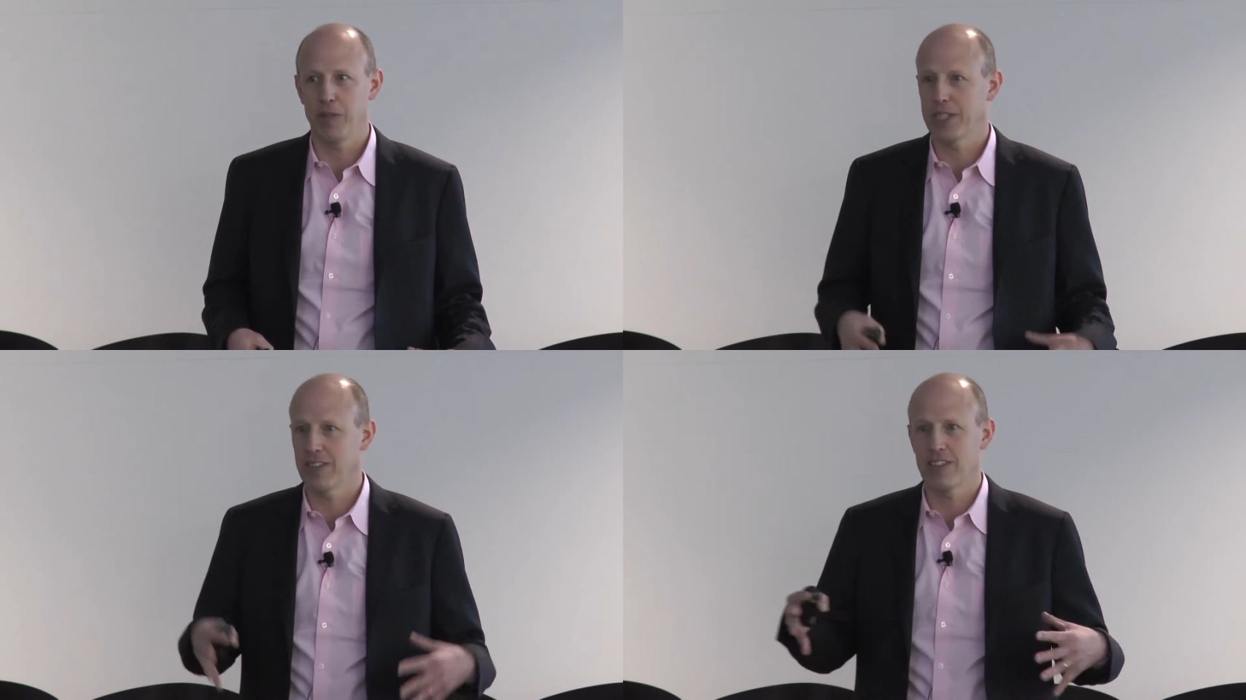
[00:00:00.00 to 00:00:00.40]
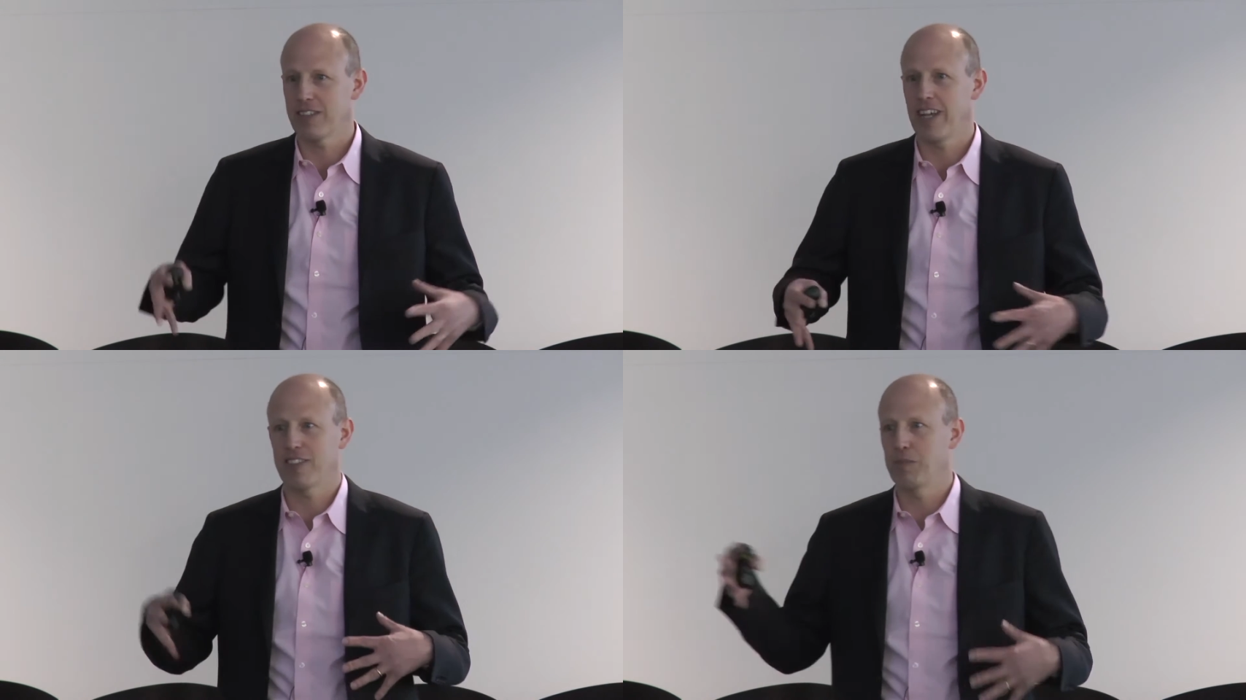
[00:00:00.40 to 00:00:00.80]
Because this
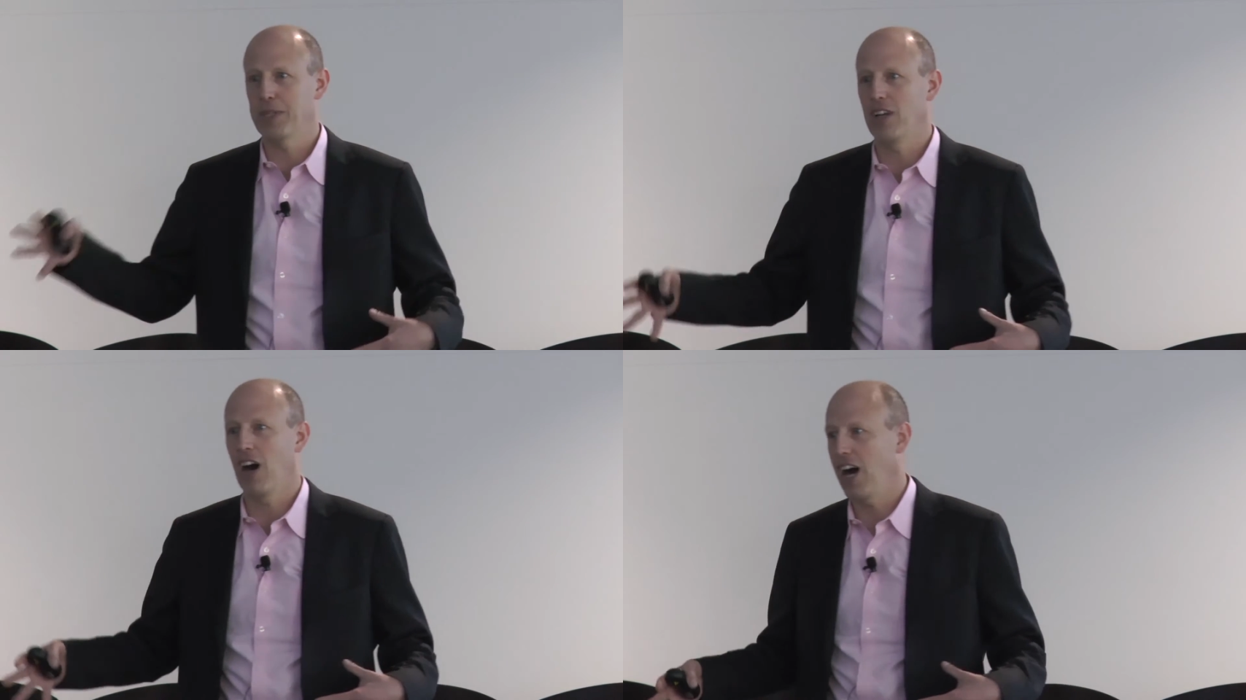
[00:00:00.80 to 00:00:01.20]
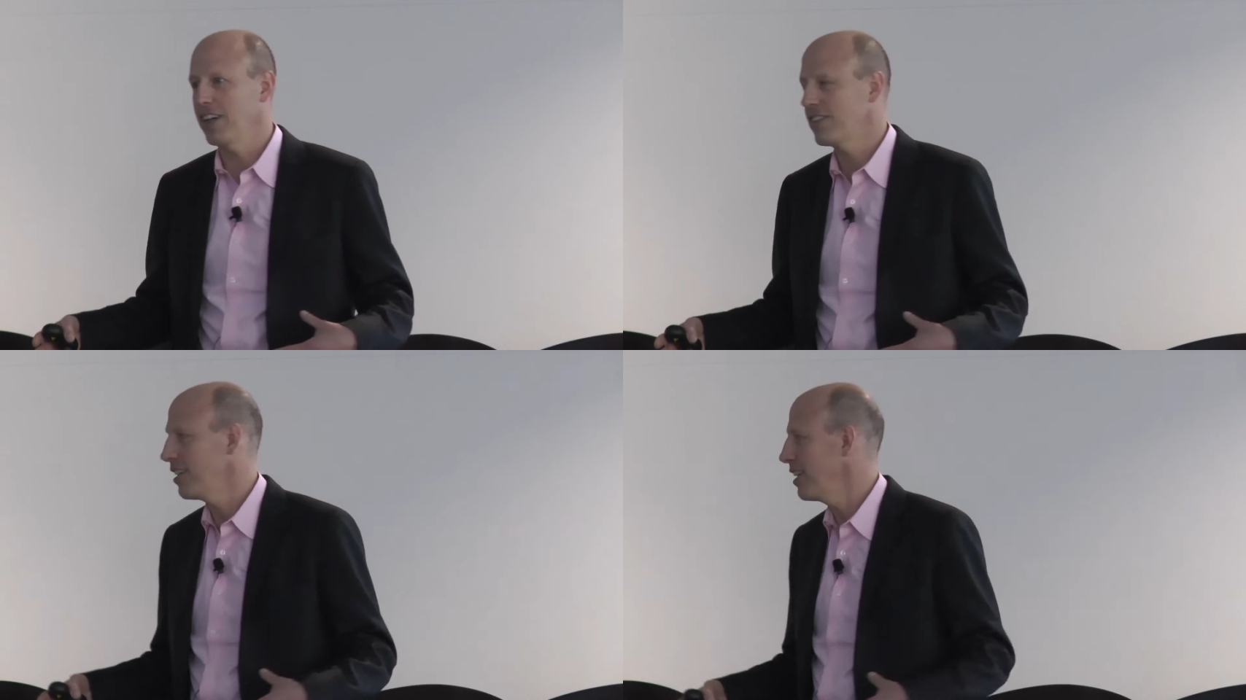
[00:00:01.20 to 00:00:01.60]
hasn't been
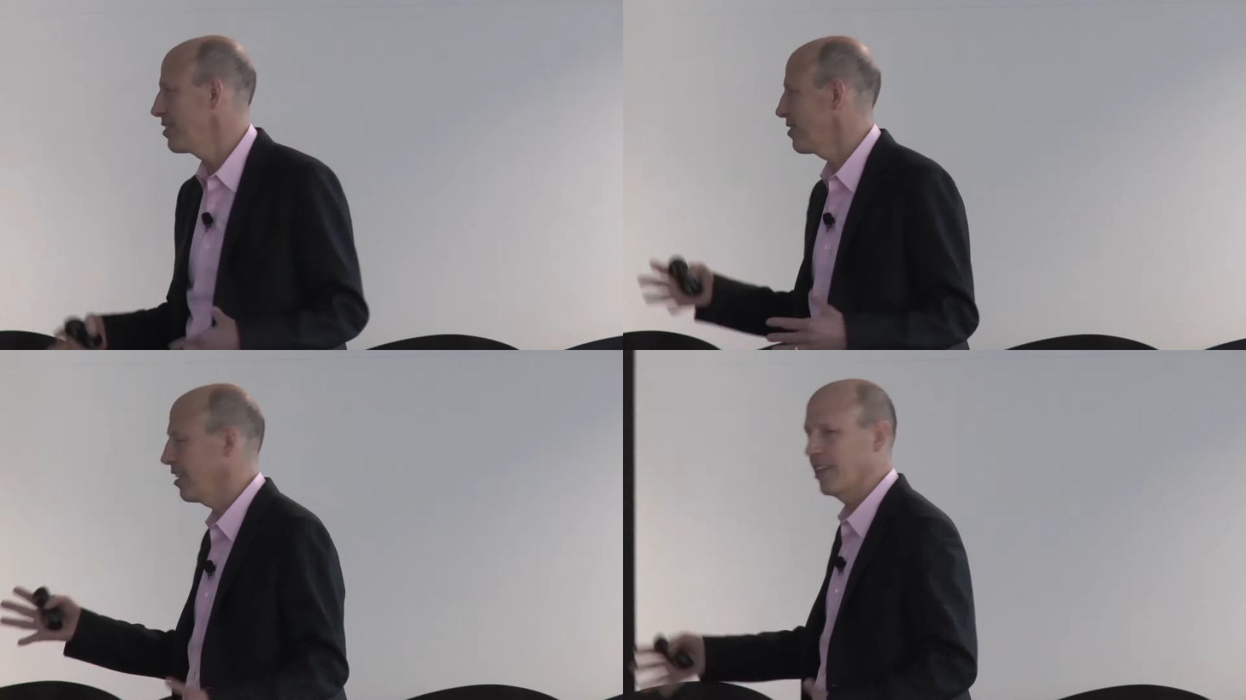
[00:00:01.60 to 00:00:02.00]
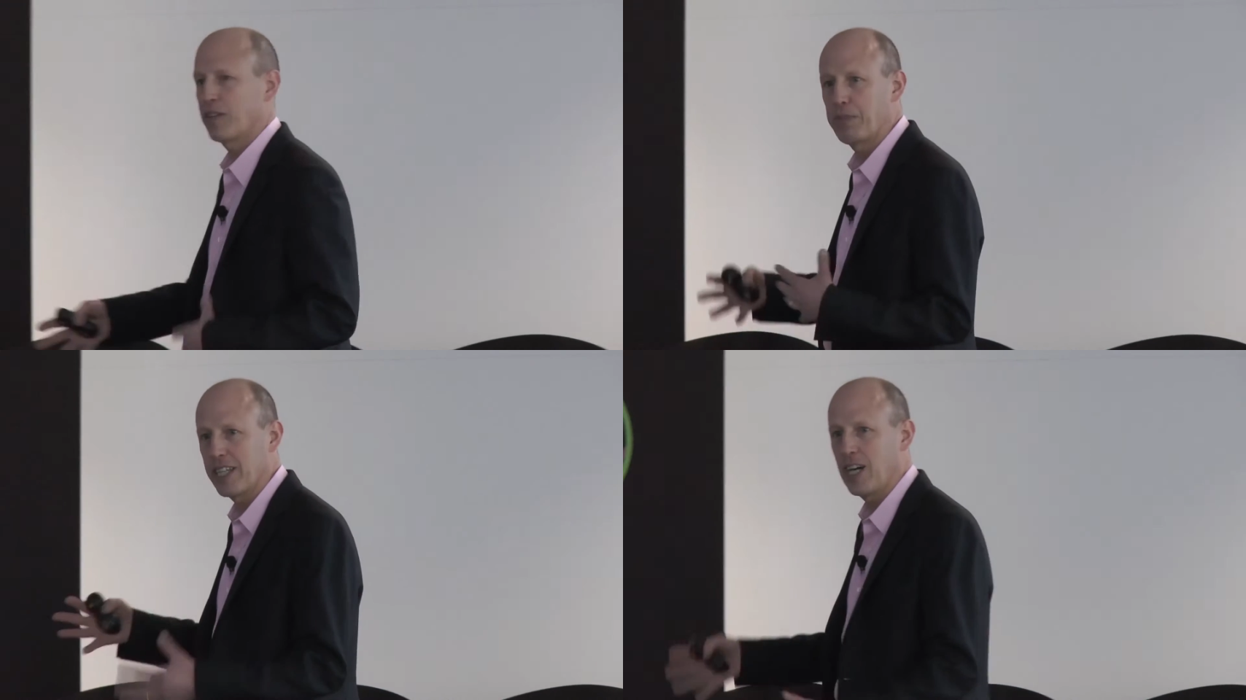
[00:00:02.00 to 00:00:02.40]
hot. Did I just like
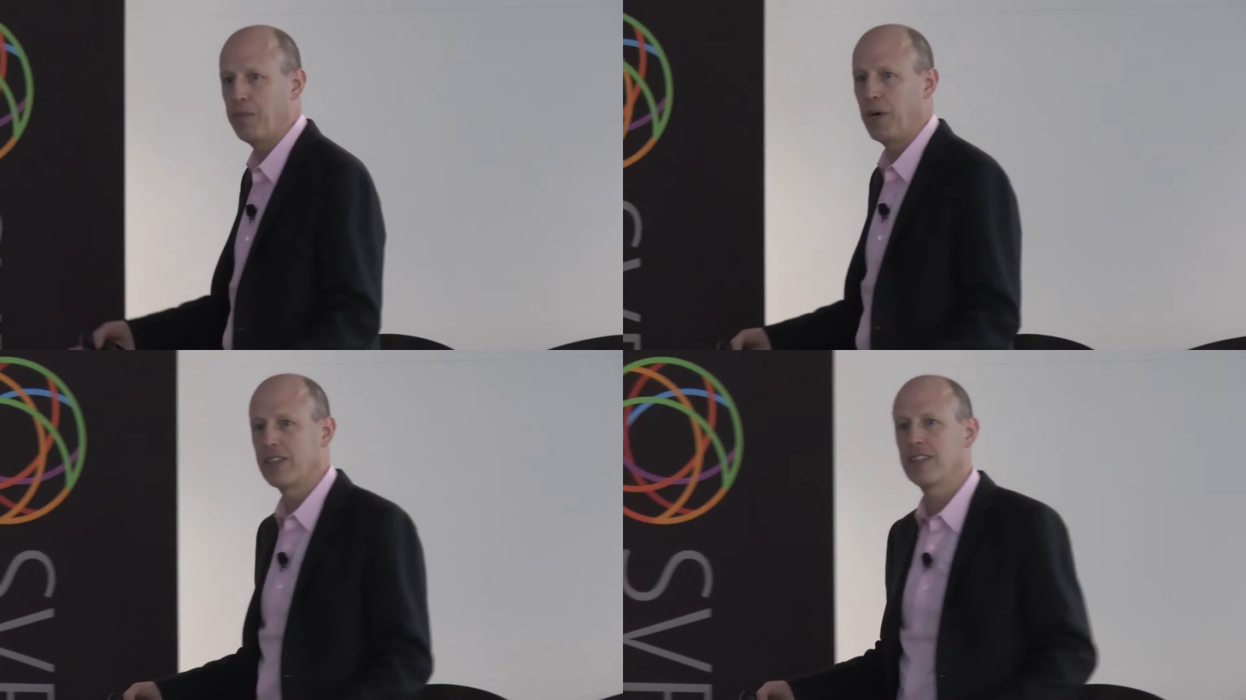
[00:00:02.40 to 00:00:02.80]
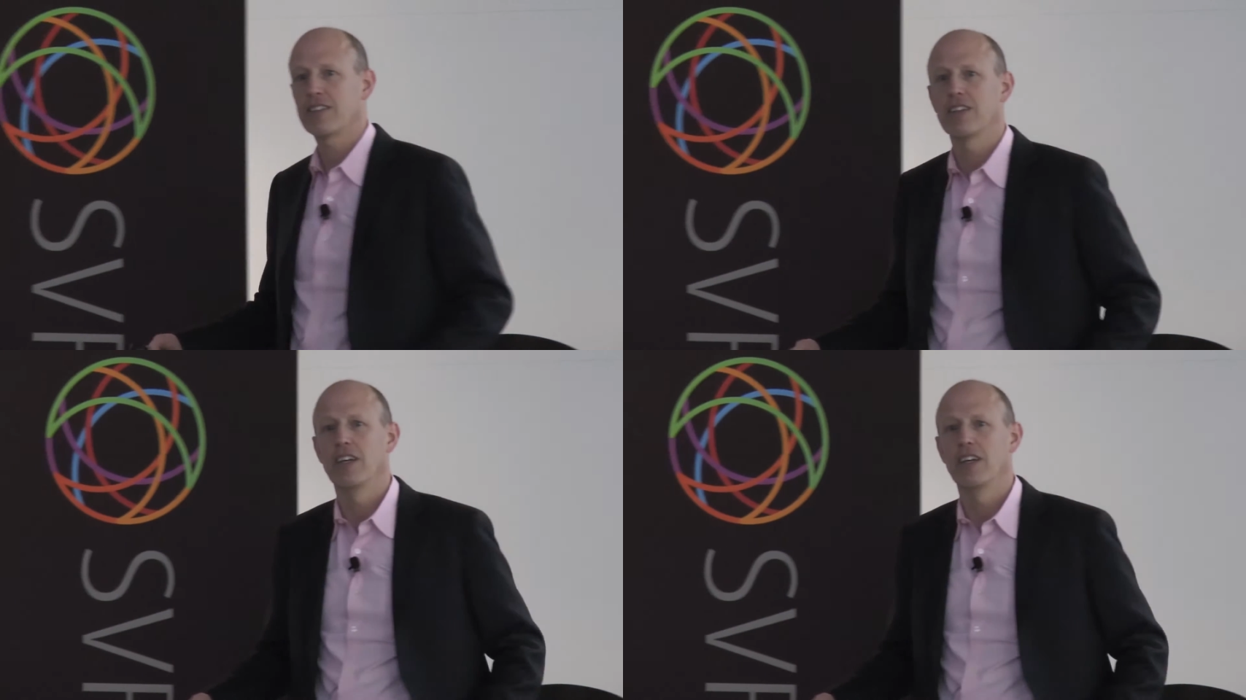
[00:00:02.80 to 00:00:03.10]
pick up on this?